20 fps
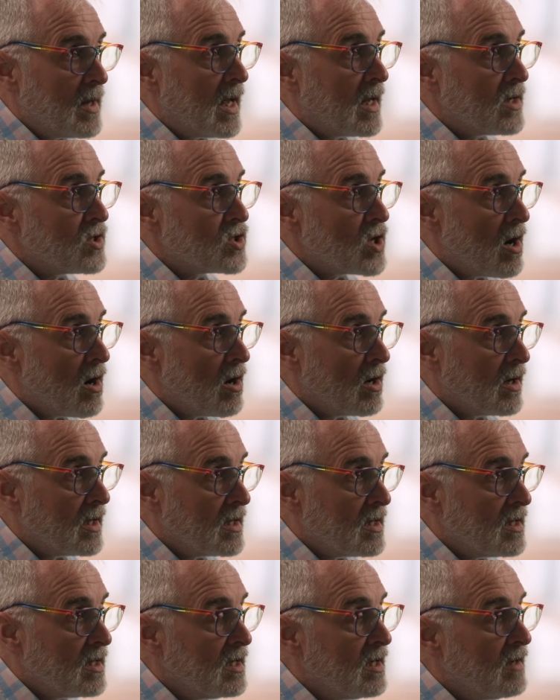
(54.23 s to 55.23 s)
and
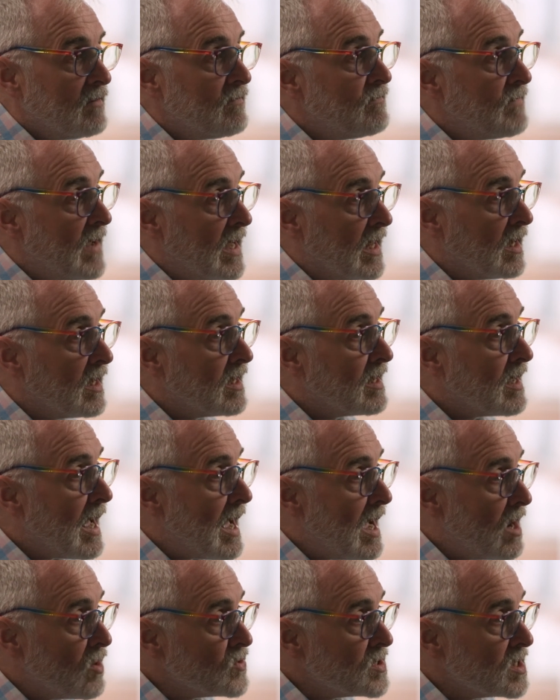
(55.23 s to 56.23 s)
target the failing
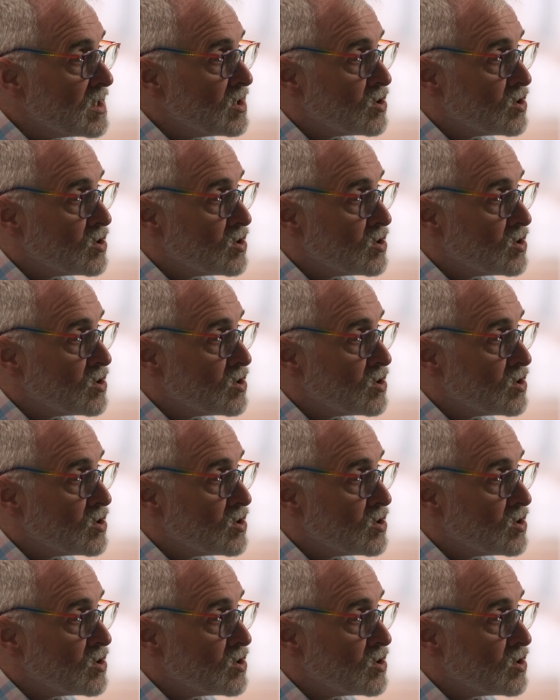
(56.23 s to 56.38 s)
housing